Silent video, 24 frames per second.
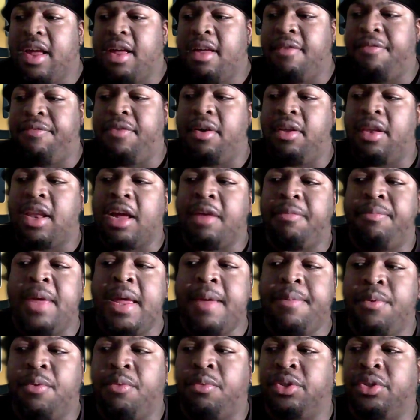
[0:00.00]
it felt like
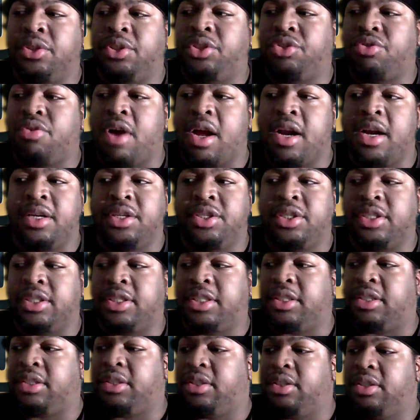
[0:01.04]
people was trying to
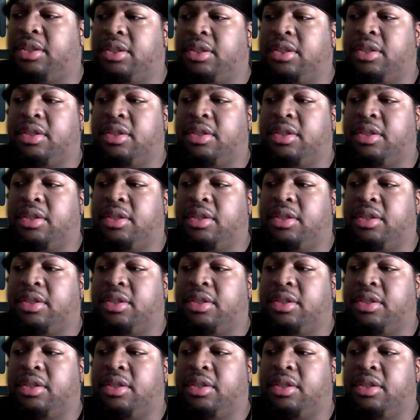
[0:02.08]
just